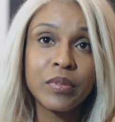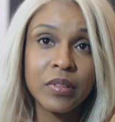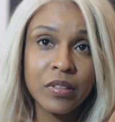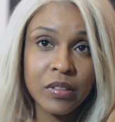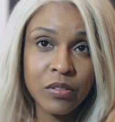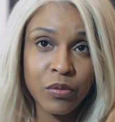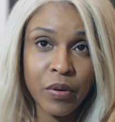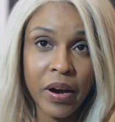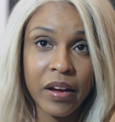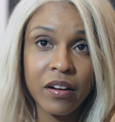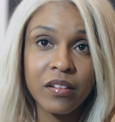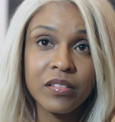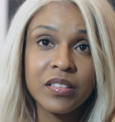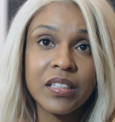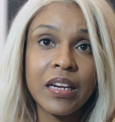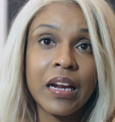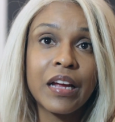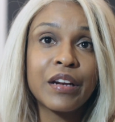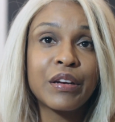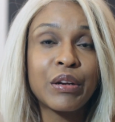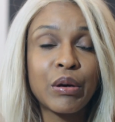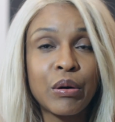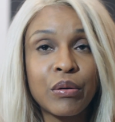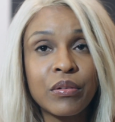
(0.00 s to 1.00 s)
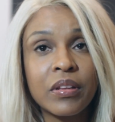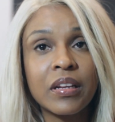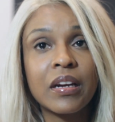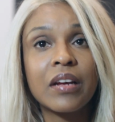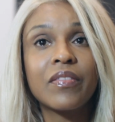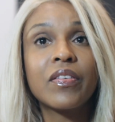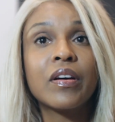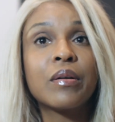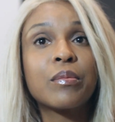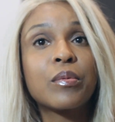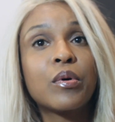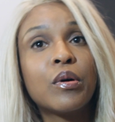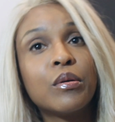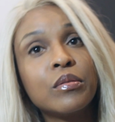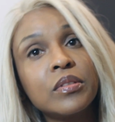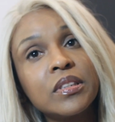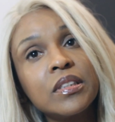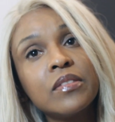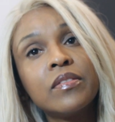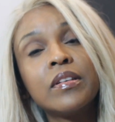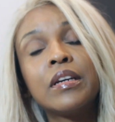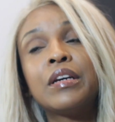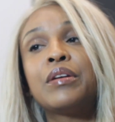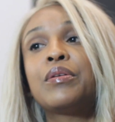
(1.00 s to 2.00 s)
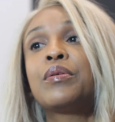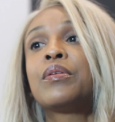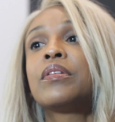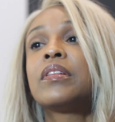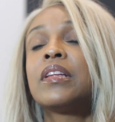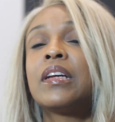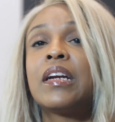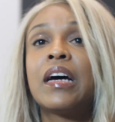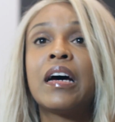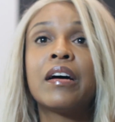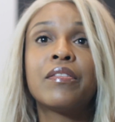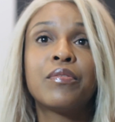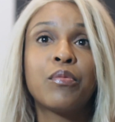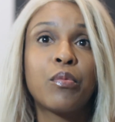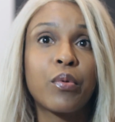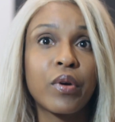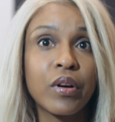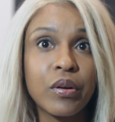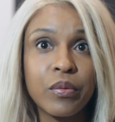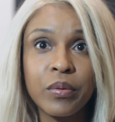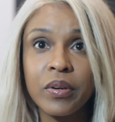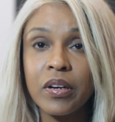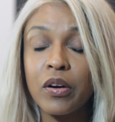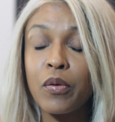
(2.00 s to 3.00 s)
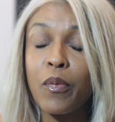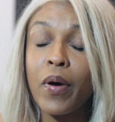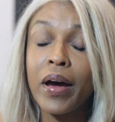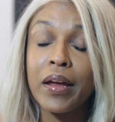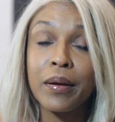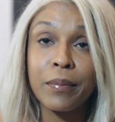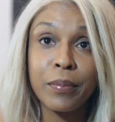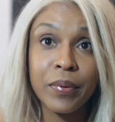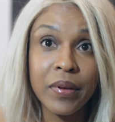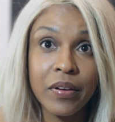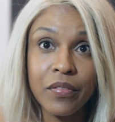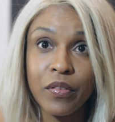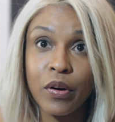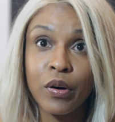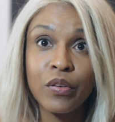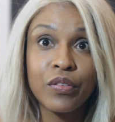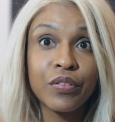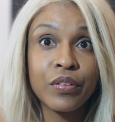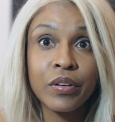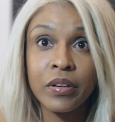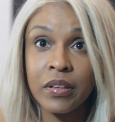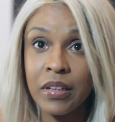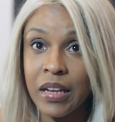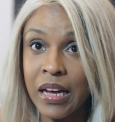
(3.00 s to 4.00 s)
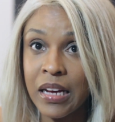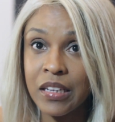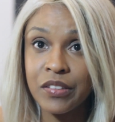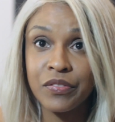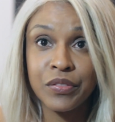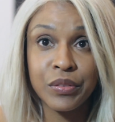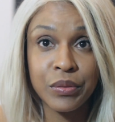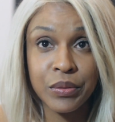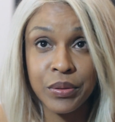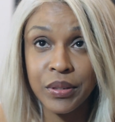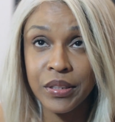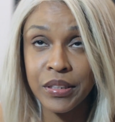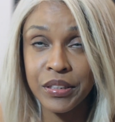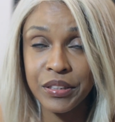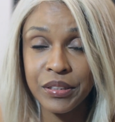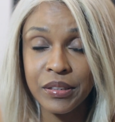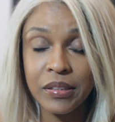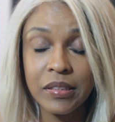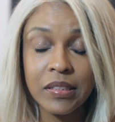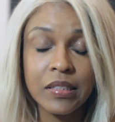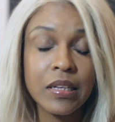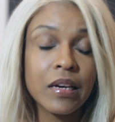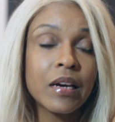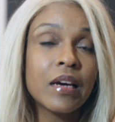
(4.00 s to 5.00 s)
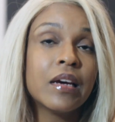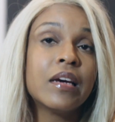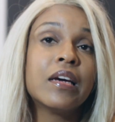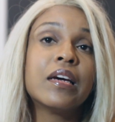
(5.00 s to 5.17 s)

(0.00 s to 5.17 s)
the writers that I know that I've helped cultivate or that I've worked with quite a bit over the last few years